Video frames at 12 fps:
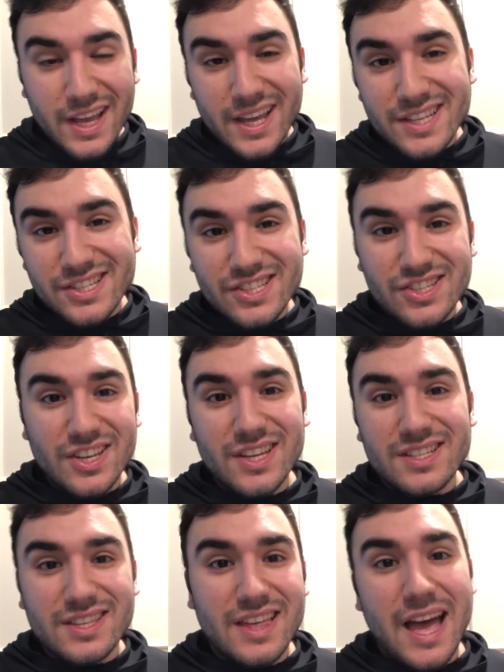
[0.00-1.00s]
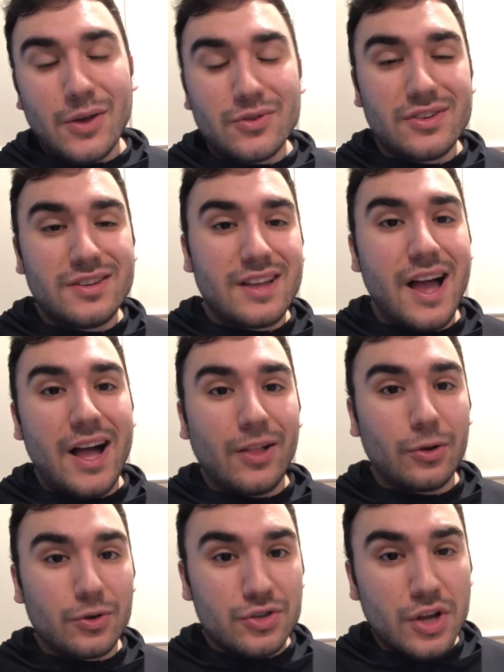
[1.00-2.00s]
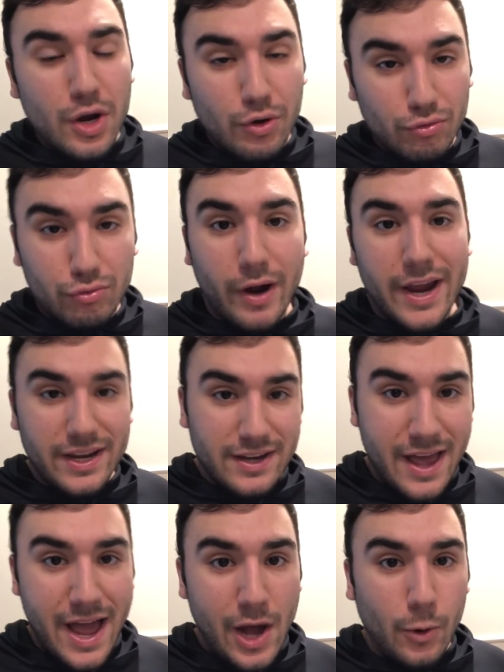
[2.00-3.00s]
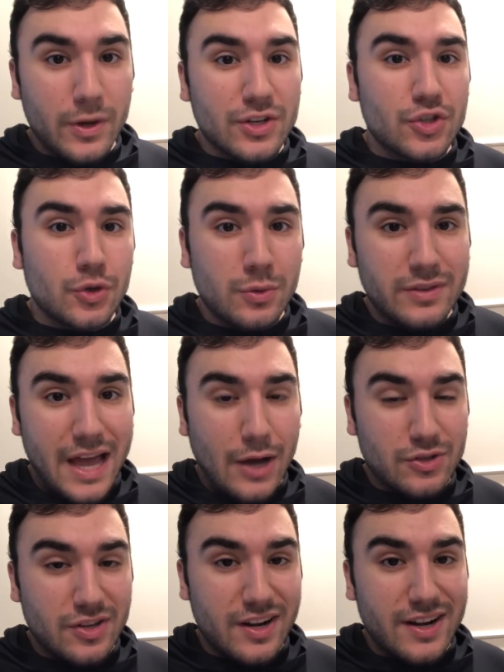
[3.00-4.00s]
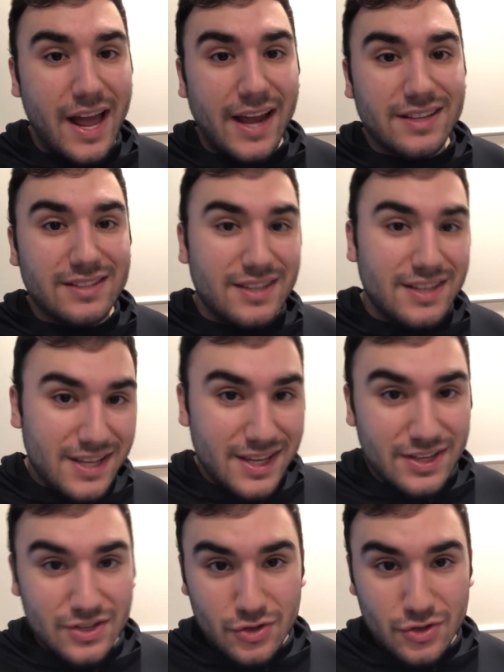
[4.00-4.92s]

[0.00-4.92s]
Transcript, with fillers: is $6,000 right now in 2019.